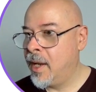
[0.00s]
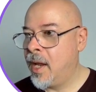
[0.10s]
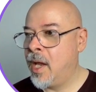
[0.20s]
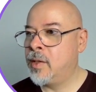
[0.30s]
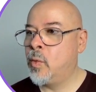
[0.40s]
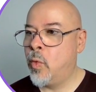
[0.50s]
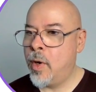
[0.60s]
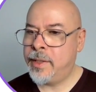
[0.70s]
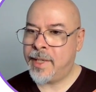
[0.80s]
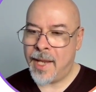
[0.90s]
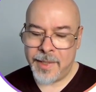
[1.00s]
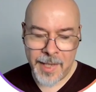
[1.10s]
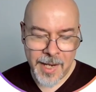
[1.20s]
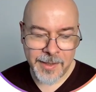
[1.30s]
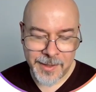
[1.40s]
And what
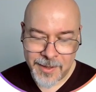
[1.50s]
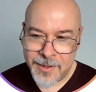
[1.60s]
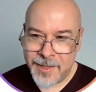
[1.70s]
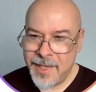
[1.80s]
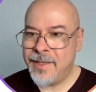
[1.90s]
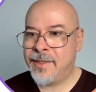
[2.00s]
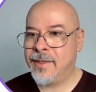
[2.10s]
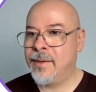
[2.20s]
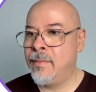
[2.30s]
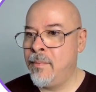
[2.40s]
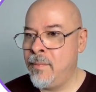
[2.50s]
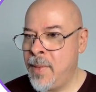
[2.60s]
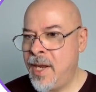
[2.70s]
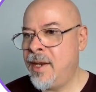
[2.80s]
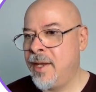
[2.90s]
connects these
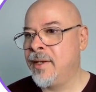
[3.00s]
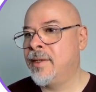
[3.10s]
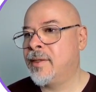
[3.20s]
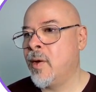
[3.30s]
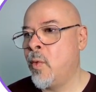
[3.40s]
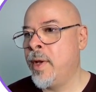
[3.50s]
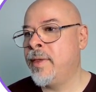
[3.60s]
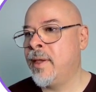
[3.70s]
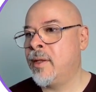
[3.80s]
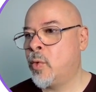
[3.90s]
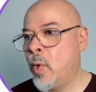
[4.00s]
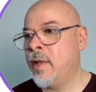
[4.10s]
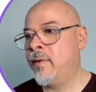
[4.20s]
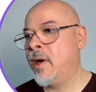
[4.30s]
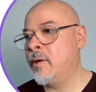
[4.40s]
meanings with the
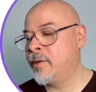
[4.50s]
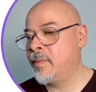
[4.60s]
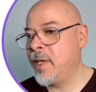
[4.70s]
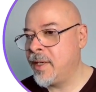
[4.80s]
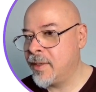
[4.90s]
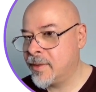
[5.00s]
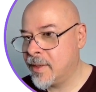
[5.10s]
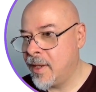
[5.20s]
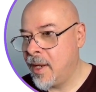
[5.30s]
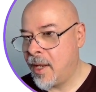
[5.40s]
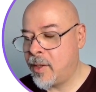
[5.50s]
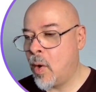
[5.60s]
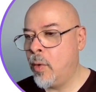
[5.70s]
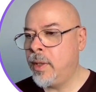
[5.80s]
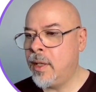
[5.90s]
12th house meanings? And the
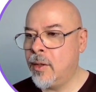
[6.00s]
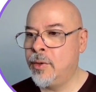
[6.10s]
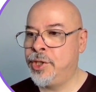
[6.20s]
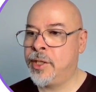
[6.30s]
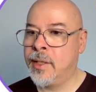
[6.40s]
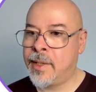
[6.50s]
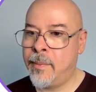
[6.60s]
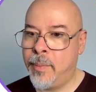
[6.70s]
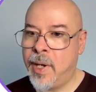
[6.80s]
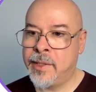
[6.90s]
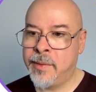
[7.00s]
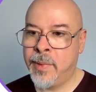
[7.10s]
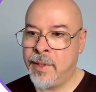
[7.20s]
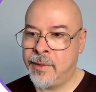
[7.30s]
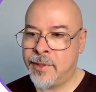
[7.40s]
only logical
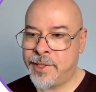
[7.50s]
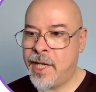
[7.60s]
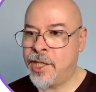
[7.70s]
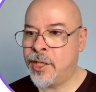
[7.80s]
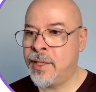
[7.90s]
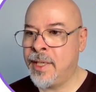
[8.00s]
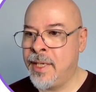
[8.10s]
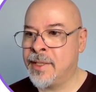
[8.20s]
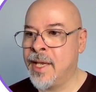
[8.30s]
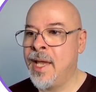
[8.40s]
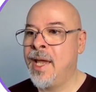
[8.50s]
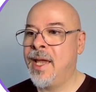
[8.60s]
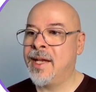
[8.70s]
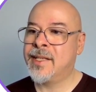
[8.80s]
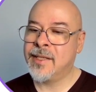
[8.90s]
compatible intersection is
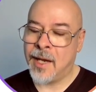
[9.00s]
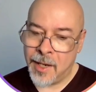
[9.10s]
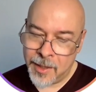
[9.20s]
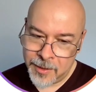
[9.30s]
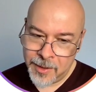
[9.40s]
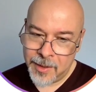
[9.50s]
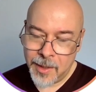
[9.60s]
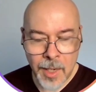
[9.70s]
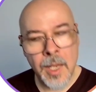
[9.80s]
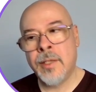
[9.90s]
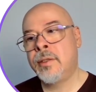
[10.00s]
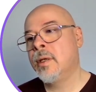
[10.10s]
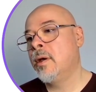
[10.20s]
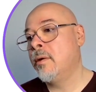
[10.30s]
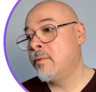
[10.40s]
exile and
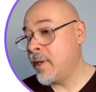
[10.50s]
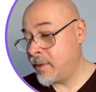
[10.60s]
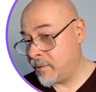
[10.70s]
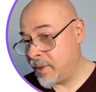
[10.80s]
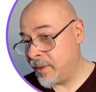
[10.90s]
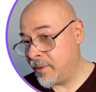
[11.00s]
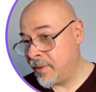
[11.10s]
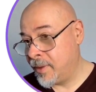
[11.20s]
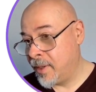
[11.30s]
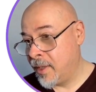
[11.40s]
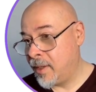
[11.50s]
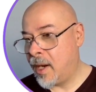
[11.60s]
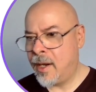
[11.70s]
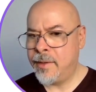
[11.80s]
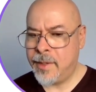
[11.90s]
wandering. The
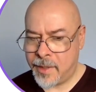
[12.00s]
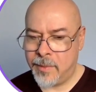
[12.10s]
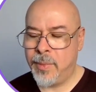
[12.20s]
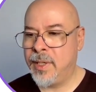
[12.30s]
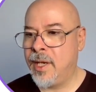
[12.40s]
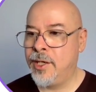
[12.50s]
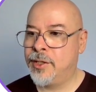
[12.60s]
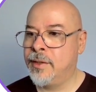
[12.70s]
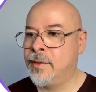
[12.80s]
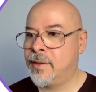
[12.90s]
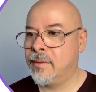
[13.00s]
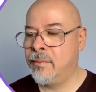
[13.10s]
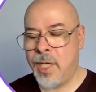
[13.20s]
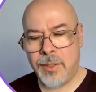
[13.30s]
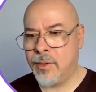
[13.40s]
other combinations
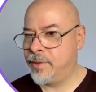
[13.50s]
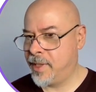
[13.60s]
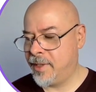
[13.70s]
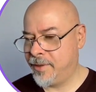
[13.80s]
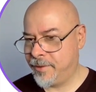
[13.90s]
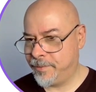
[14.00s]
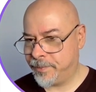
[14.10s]
make no sense.